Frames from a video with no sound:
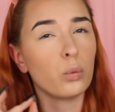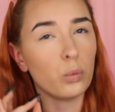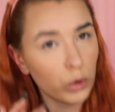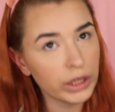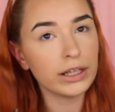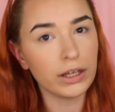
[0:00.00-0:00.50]

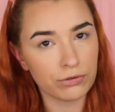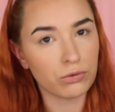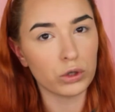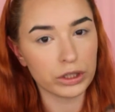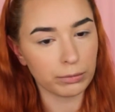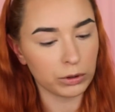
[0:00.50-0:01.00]
really
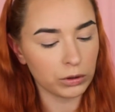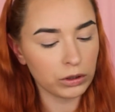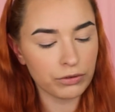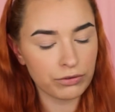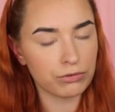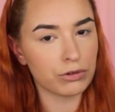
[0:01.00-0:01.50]
affordable
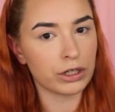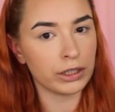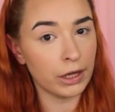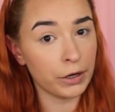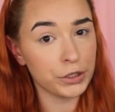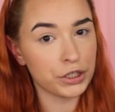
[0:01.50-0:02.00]
for
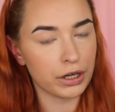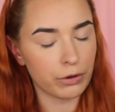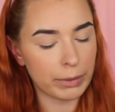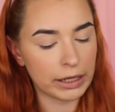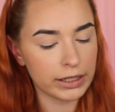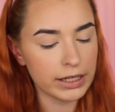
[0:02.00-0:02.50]
an
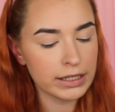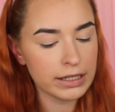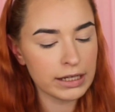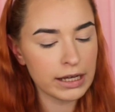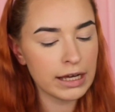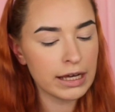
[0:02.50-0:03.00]
eyeshadow palette,